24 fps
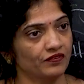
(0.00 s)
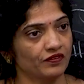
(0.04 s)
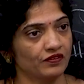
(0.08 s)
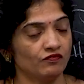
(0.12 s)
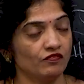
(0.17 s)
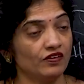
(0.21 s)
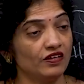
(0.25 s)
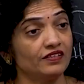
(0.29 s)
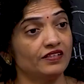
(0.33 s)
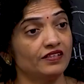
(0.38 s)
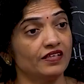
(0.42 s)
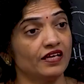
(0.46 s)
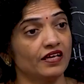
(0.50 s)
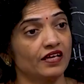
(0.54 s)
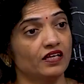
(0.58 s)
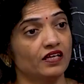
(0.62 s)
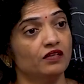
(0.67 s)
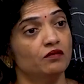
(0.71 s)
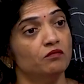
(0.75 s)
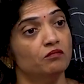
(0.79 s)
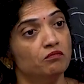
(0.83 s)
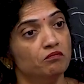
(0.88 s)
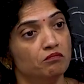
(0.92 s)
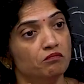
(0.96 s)
where they
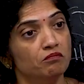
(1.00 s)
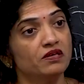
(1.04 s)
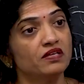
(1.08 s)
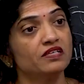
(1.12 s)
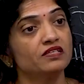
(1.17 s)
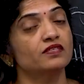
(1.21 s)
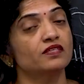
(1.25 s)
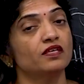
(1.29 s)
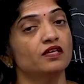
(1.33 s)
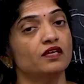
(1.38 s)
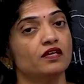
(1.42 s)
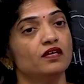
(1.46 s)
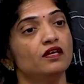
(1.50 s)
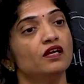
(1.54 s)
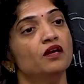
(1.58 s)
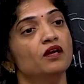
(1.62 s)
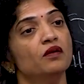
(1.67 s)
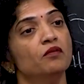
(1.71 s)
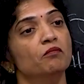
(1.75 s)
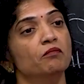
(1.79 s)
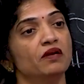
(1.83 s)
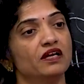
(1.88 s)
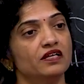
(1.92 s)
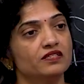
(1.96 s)
can mix the
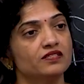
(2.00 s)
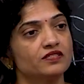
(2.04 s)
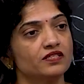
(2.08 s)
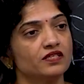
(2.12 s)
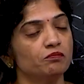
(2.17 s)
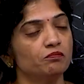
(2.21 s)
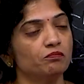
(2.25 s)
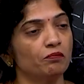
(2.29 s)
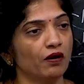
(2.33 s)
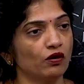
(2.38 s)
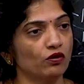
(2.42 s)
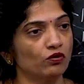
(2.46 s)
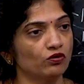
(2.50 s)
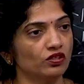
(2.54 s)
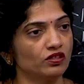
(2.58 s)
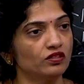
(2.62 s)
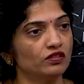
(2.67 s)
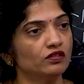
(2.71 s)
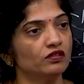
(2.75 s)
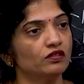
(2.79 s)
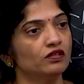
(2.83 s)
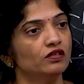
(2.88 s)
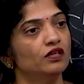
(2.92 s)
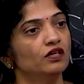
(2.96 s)
medicine
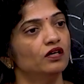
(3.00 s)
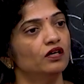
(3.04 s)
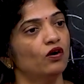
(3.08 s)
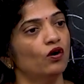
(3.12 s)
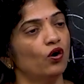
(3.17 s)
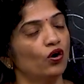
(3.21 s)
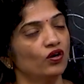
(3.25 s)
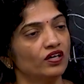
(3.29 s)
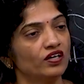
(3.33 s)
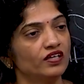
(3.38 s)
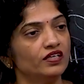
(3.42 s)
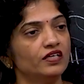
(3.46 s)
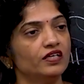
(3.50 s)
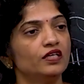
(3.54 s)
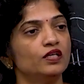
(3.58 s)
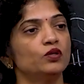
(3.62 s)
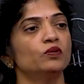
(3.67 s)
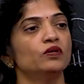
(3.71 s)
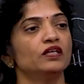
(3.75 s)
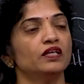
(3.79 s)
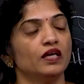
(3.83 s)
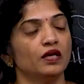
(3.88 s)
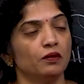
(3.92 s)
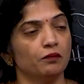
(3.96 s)
powder on an
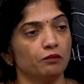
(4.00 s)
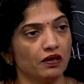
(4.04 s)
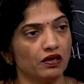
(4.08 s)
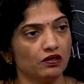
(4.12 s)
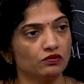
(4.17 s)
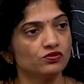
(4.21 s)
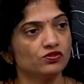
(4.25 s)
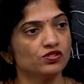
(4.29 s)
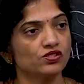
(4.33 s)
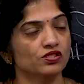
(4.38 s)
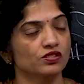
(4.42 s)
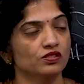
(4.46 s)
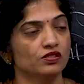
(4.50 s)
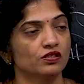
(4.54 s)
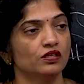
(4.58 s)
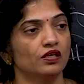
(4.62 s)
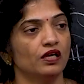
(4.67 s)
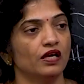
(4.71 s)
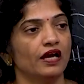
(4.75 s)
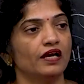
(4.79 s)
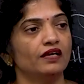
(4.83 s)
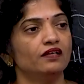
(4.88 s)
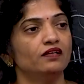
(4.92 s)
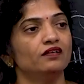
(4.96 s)
equal amount,
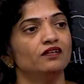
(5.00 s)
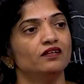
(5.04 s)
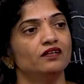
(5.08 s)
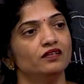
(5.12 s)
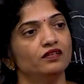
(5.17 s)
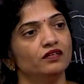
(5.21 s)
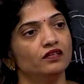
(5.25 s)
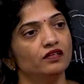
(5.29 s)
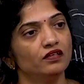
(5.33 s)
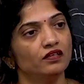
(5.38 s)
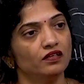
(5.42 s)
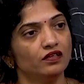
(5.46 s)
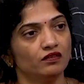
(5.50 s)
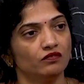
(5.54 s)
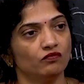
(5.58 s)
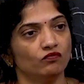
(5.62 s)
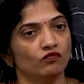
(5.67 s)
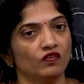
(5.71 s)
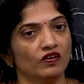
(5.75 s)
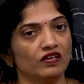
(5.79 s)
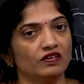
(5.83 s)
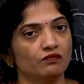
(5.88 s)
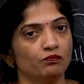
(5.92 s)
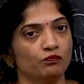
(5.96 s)
and in
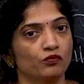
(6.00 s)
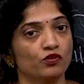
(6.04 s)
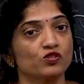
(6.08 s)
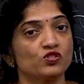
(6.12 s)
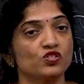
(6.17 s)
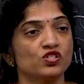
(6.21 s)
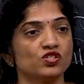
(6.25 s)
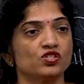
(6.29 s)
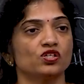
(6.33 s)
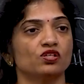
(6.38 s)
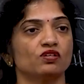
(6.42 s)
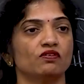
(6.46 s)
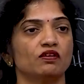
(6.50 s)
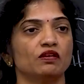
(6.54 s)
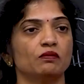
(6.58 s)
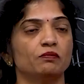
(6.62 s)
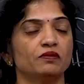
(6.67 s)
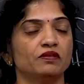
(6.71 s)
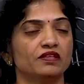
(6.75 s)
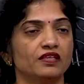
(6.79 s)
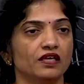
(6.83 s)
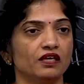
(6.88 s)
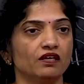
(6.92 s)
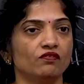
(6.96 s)
one procedure will
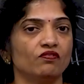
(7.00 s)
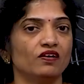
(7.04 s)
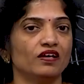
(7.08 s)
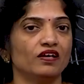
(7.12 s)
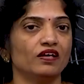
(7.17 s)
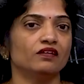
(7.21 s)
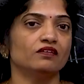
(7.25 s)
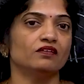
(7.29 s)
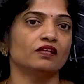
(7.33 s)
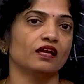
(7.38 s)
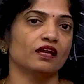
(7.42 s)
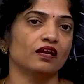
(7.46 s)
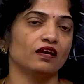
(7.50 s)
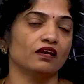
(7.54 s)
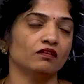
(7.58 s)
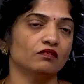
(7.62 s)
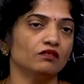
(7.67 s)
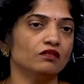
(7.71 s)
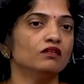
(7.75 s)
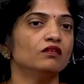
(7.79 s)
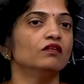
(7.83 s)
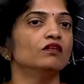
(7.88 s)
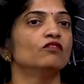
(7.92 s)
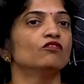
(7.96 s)
be there where they can
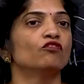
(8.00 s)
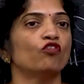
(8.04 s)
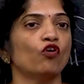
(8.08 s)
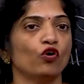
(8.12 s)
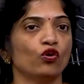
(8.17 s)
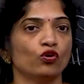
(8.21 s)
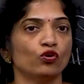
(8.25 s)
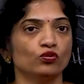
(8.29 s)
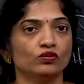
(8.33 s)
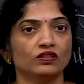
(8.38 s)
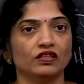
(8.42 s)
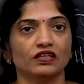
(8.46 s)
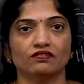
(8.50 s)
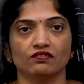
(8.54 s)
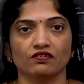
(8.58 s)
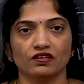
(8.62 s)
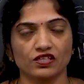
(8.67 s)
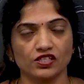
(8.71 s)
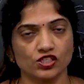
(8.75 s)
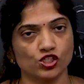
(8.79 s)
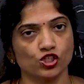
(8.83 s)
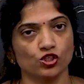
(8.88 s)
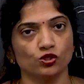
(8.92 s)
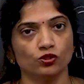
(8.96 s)
follow that
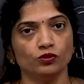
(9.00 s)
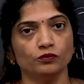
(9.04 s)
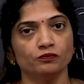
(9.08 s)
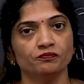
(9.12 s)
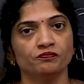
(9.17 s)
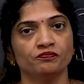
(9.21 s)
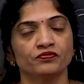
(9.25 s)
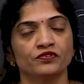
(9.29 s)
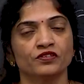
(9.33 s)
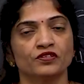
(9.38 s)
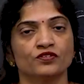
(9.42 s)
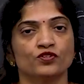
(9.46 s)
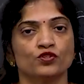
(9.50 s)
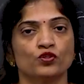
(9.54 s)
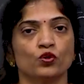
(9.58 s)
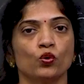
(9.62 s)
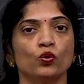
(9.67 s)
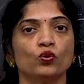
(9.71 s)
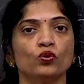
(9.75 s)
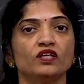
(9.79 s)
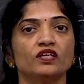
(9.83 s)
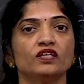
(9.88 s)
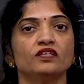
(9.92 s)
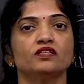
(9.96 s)
ratio. So
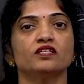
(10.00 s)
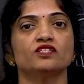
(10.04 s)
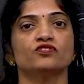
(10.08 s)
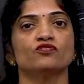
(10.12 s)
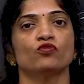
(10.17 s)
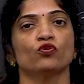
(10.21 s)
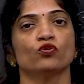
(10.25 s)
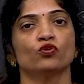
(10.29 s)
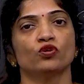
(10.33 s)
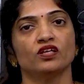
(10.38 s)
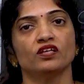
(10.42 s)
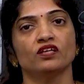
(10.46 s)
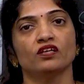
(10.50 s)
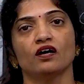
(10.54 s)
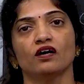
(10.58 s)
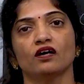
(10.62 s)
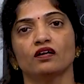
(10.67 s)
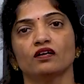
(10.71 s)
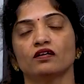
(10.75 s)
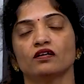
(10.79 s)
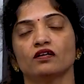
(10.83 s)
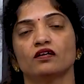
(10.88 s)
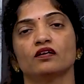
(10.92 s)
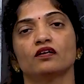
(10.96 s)
only these 14
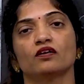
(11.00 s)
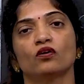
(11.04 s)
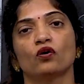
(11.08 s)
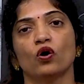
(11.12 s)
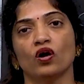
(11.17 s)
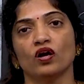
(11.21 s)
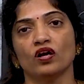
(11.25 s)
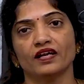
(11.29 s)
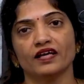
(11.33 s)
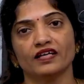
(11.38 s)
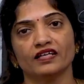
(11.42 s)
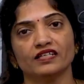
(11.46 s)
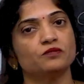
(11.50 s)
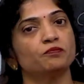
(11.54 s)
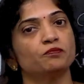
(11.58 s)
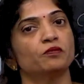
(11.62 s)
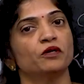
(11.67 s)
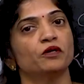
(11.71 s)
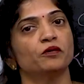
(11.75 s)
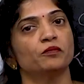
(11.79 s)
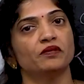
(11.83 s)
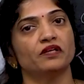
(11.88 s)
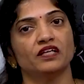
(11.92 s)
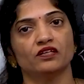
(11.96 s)
are called as
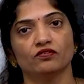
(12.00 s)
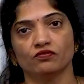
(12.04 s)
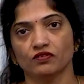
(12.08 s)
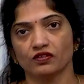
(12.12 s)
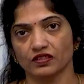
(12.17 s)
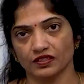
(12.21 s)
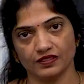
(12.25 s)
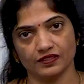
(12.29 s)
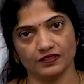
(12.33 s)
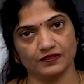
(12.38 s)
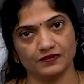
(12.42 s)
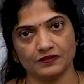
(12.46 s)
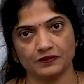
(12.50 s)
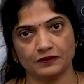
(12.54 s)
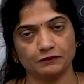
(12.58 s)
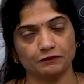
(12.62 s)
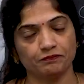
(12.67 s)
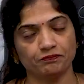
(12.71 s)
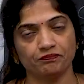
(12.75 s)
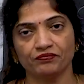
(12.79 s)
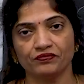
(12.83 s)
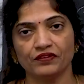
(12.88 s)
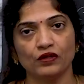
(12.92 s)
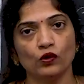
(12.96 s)
permanent workers.
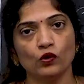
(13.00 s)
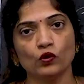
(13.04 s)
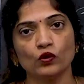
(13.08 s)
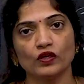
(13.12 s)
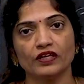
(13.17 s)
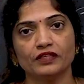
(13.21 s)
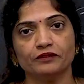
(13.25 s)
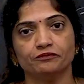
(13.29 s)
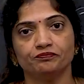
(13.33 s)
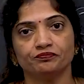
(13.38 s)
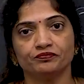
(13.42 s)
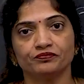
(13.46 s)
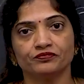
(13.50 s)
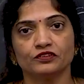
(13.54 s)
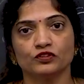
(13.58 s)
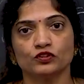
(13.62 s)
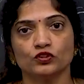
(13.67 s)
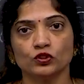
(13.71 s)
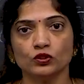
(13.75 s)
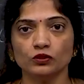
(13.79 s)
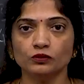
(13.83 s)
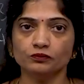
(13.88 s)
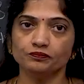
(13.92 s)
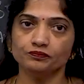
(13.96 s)
Okay,
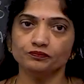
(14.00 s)
so